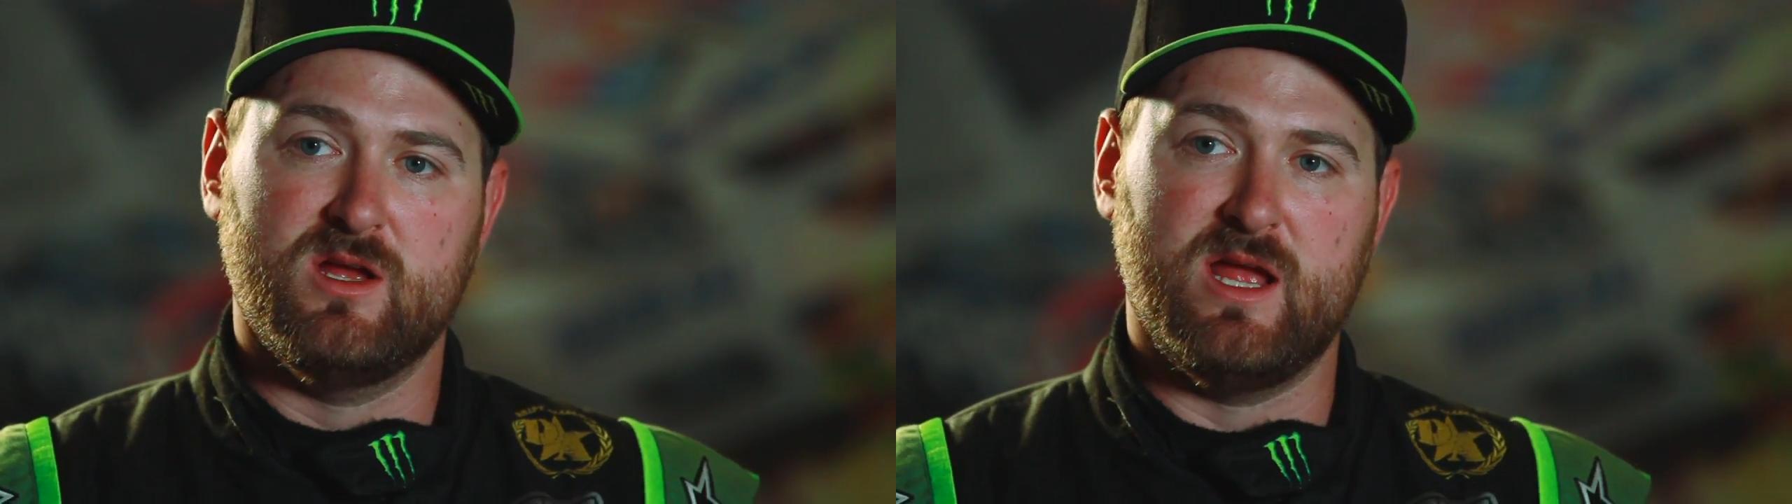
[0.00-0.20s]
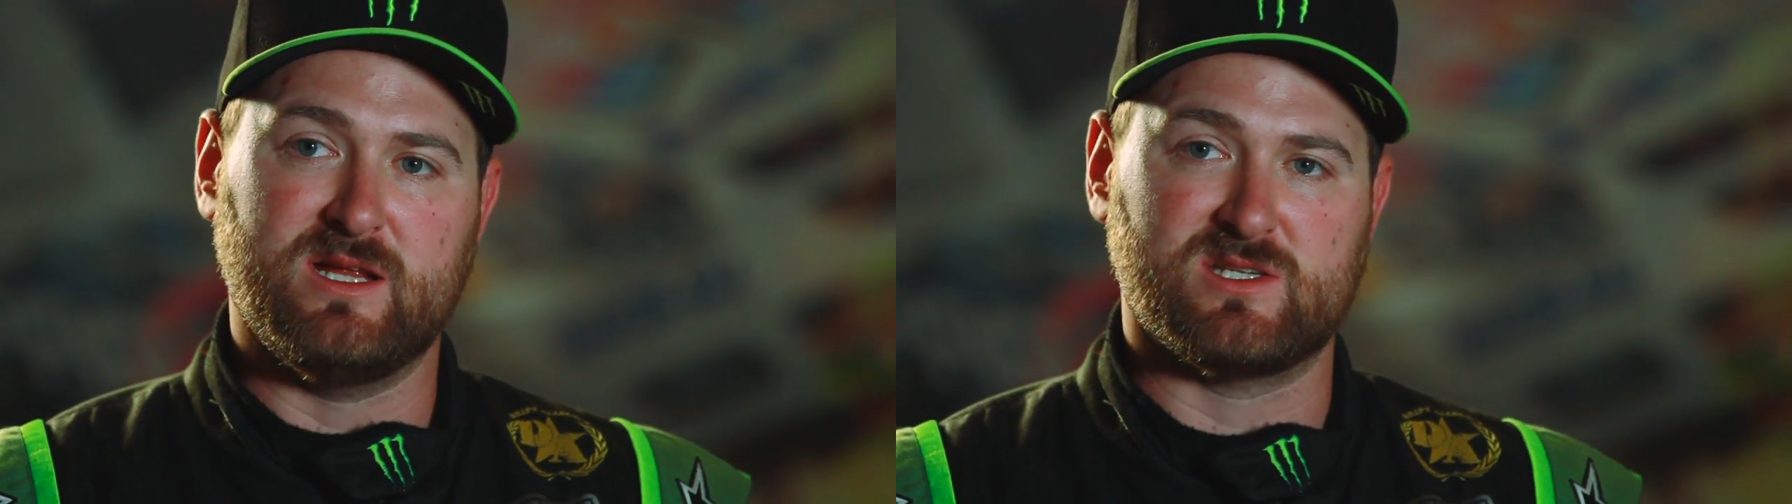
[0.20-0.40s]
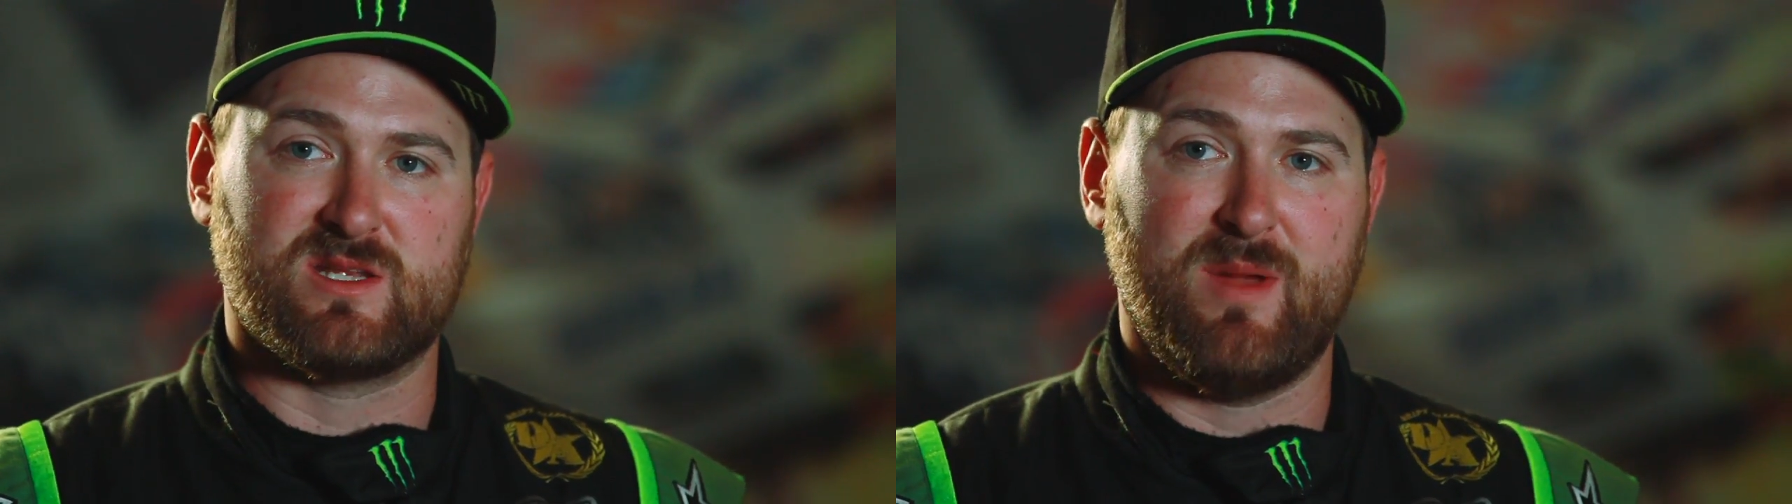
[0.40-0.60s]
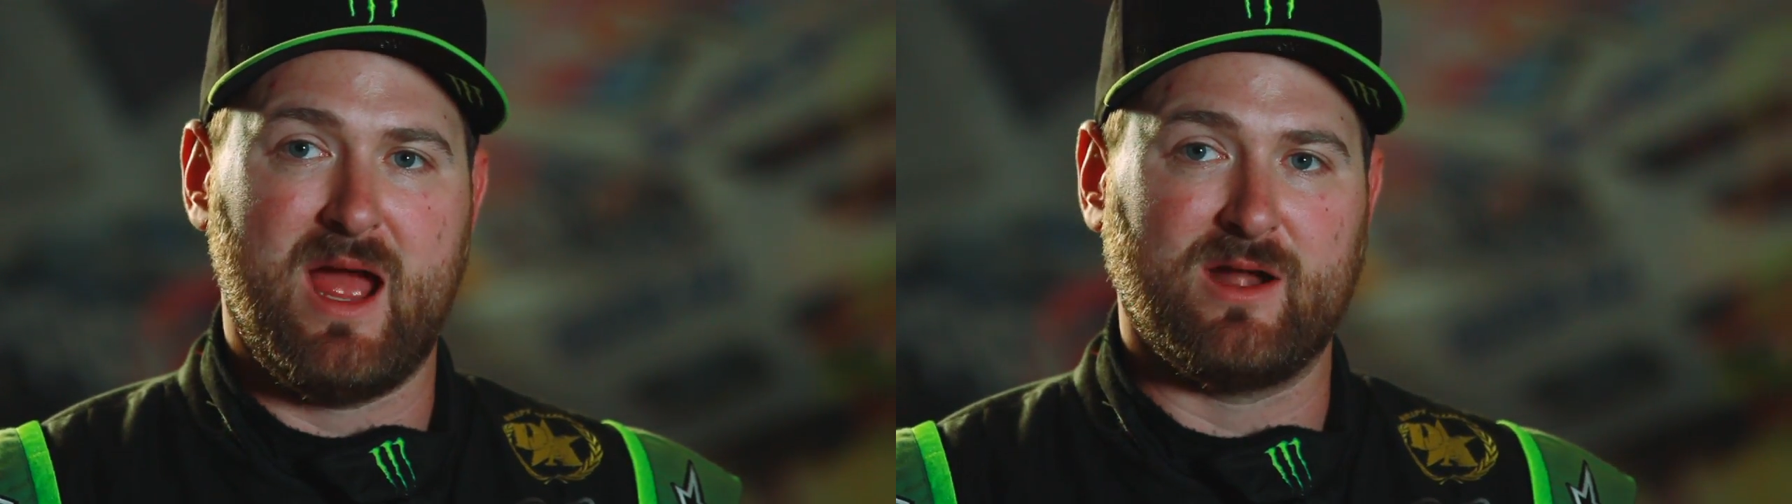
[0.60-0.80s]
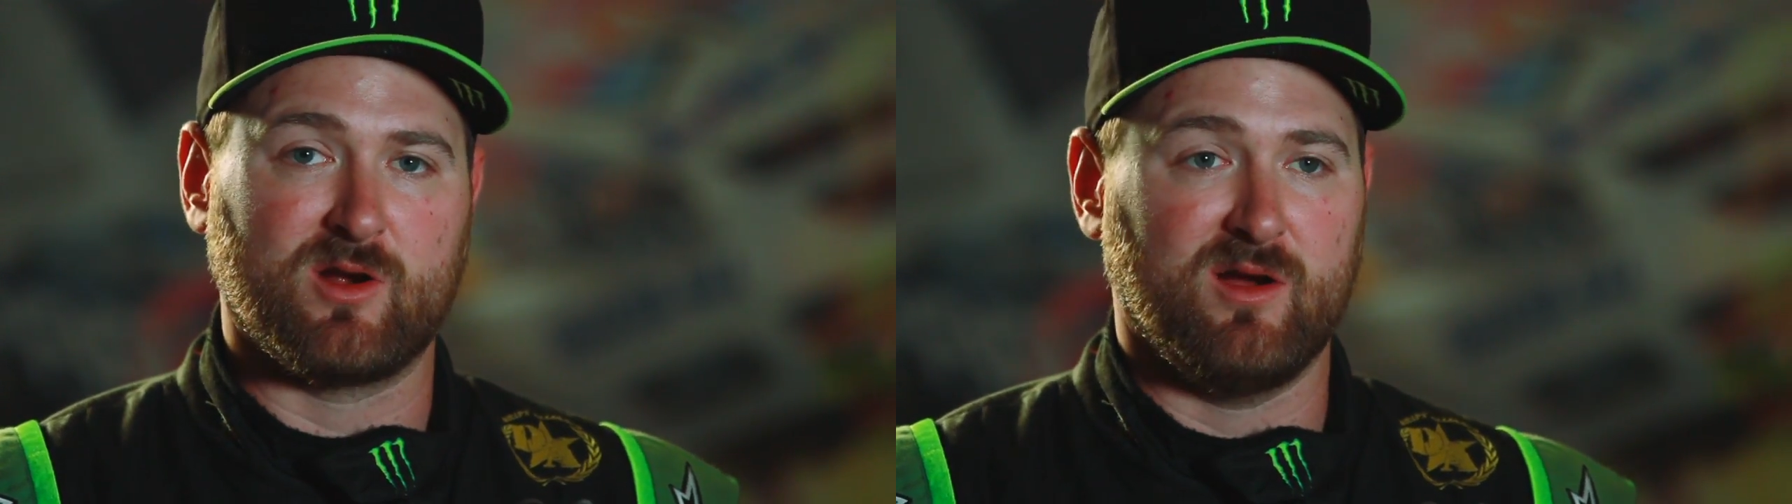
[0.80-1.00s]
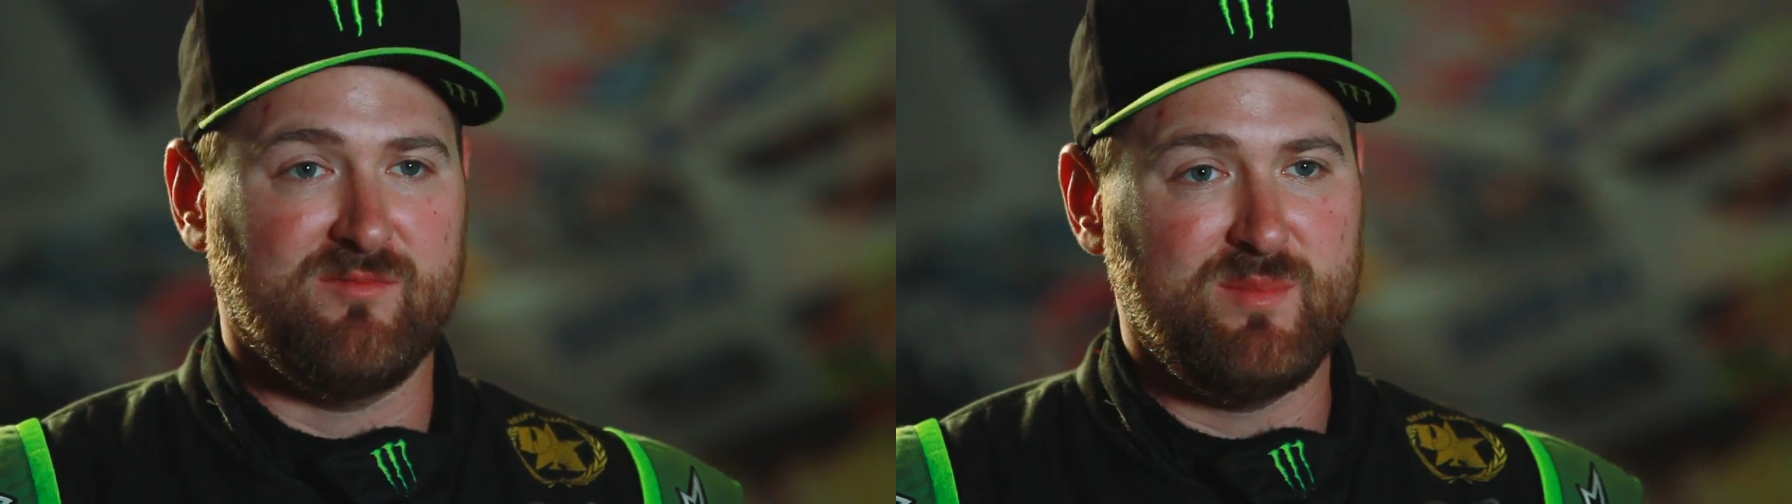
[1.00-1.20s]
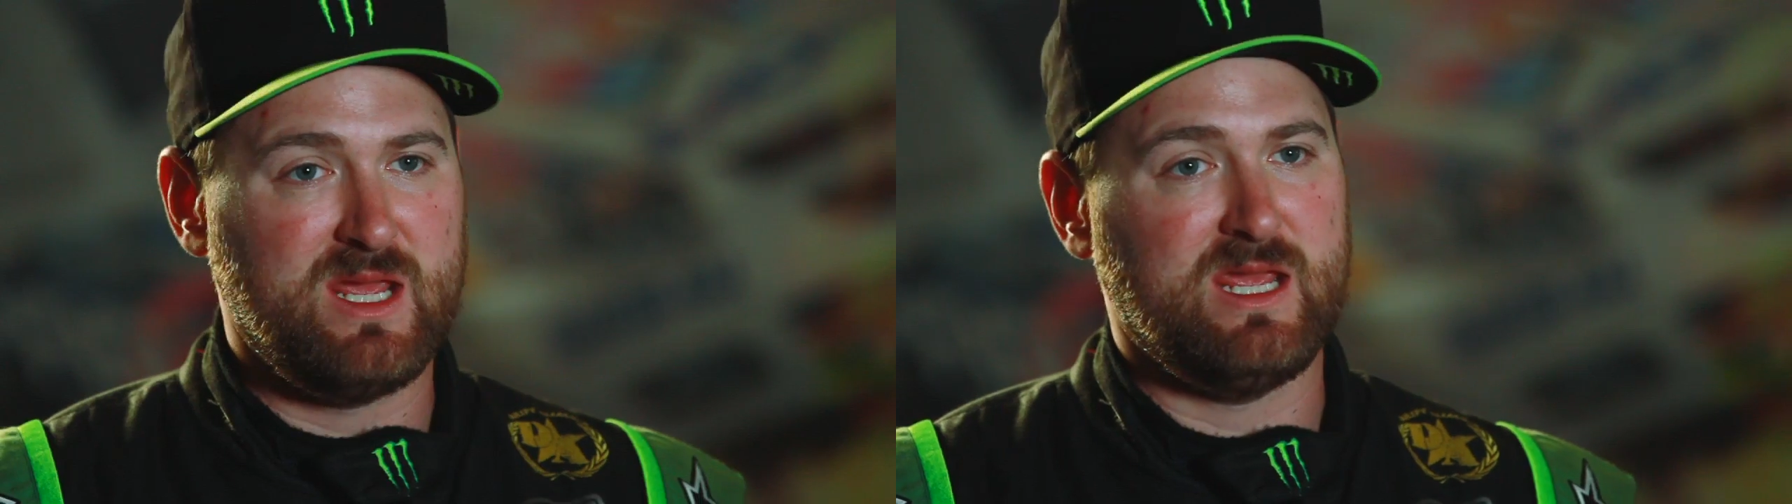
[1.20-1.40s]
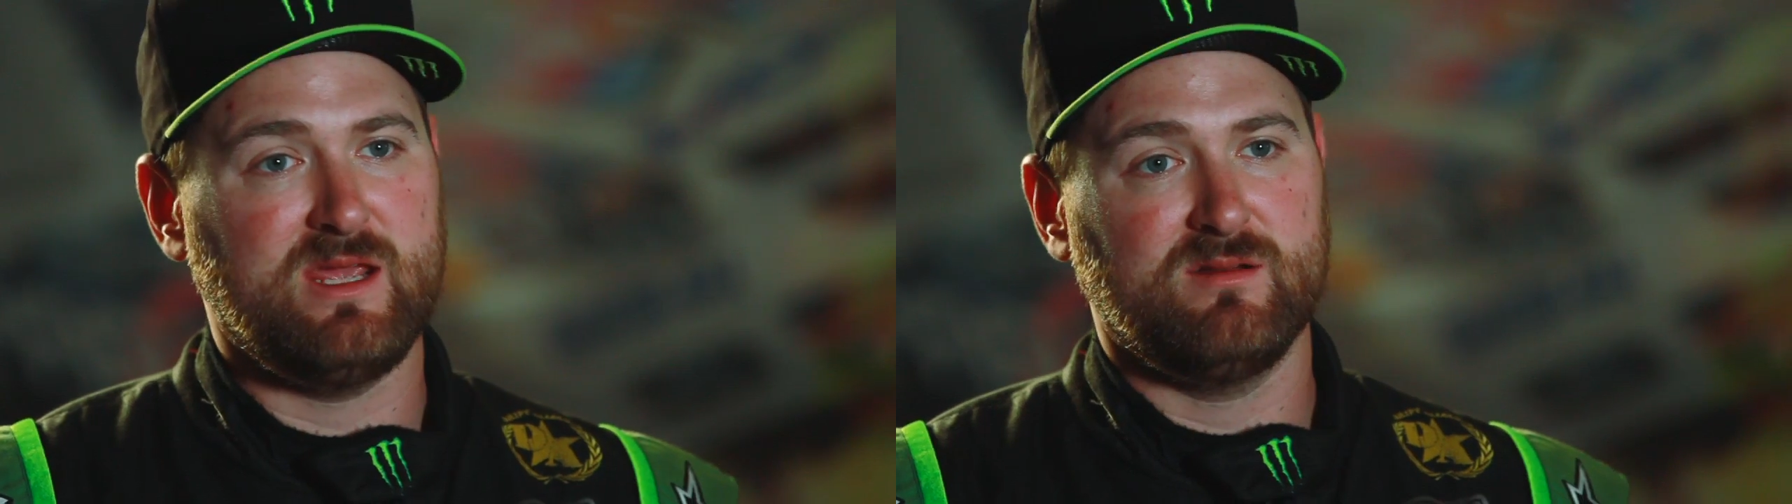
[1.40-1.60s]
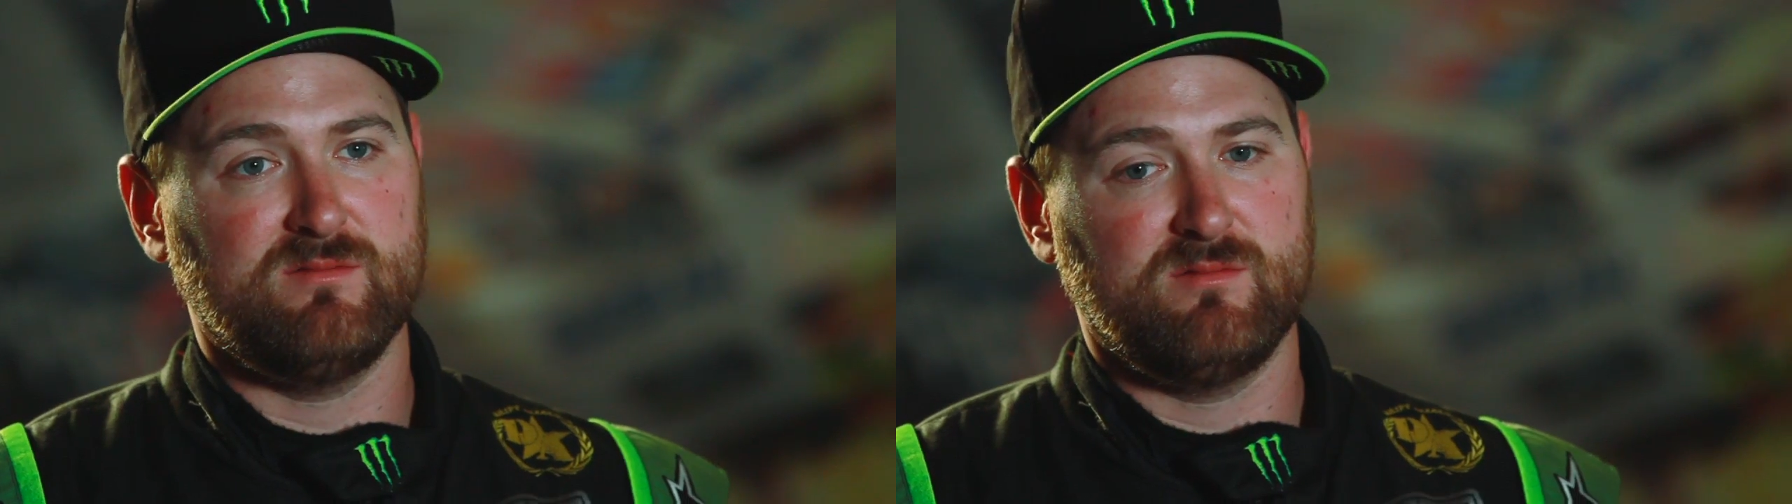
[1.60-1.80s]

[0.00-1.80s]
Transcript: It's just a matter of me